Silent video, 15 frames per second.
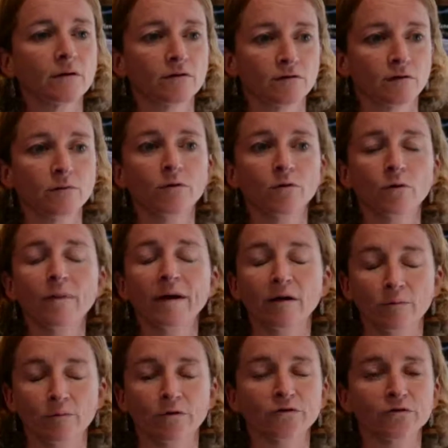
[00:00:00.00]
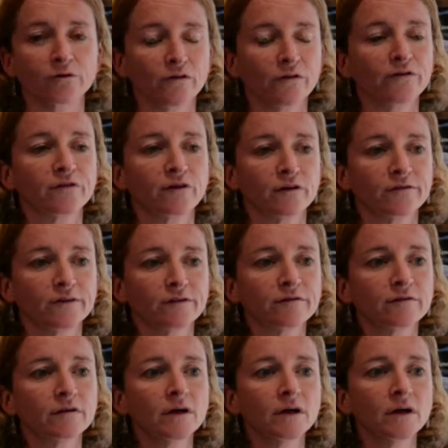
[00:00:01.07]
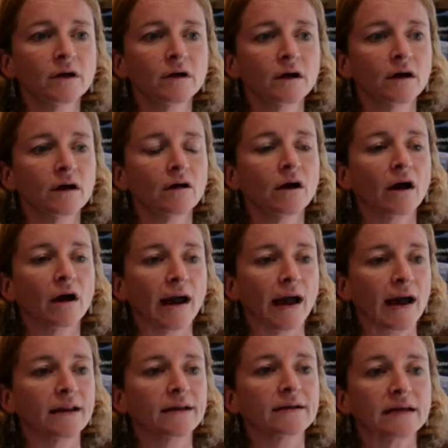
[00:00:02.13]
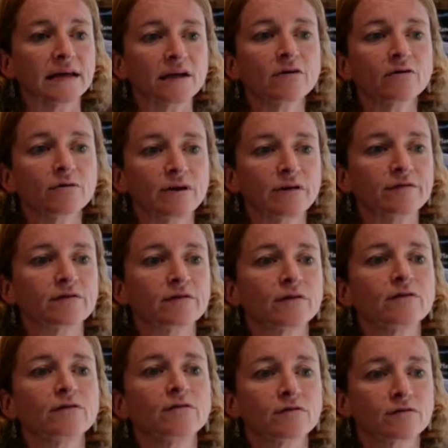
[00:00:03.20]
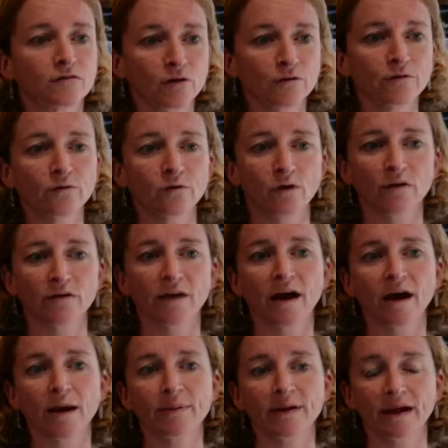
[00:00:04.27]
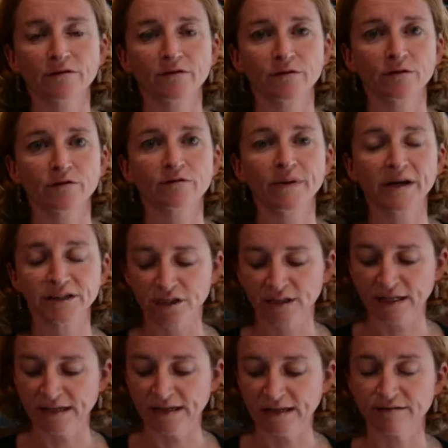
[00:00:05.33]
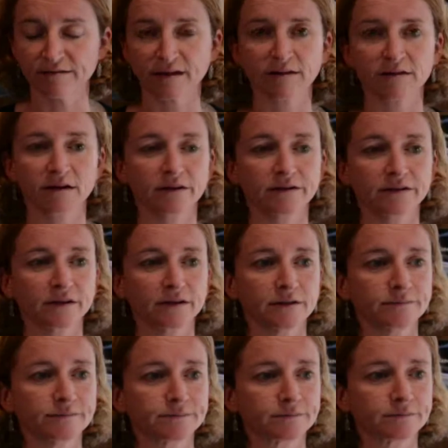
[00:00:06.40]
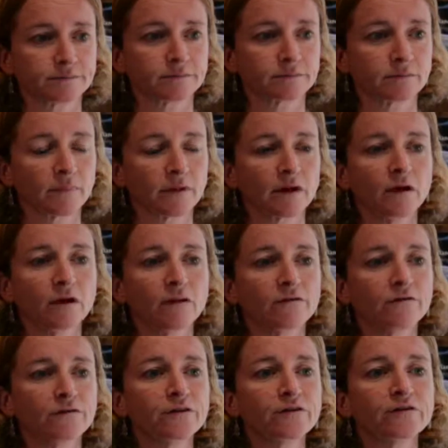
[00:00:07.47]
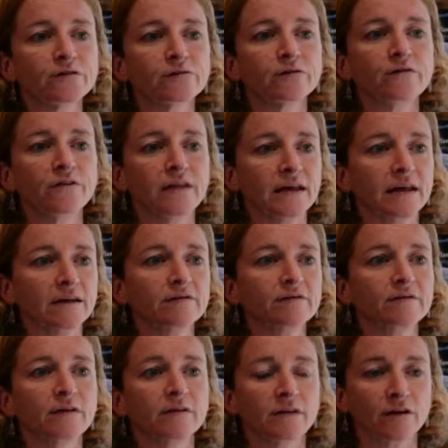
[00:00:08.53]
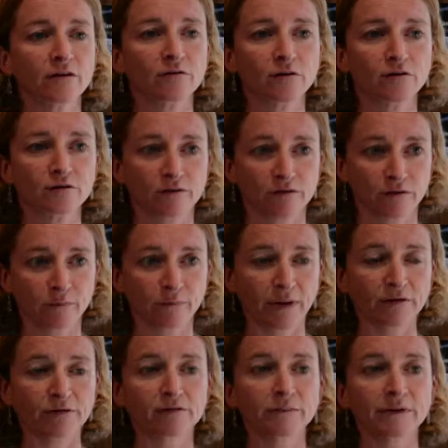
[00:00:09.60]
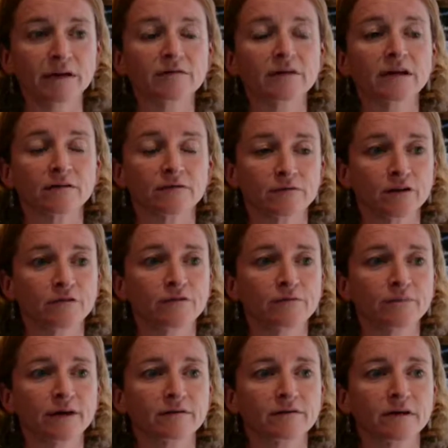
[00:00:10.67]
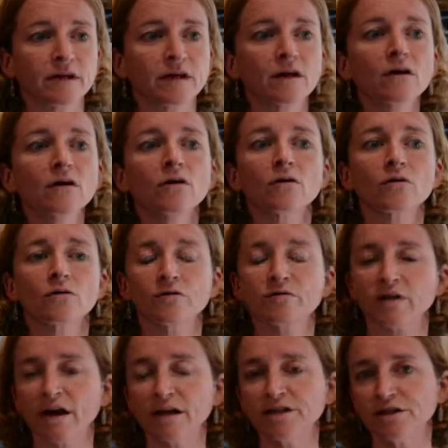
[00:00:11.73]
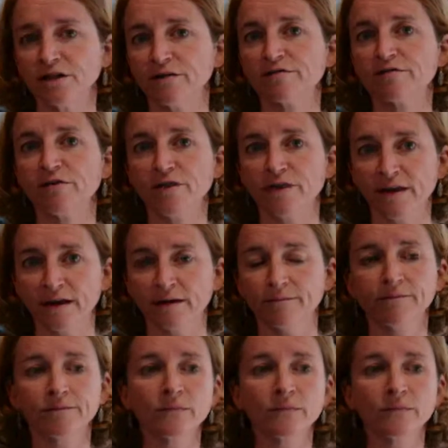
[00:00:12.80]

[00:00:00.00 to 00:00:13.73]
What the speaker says: so more meltwater on the surface, and increased snowfall on the high plateau, especially in East Antarctica. The first 2 of these, the increased basal melting and surface melting, cause ice shelves to thin,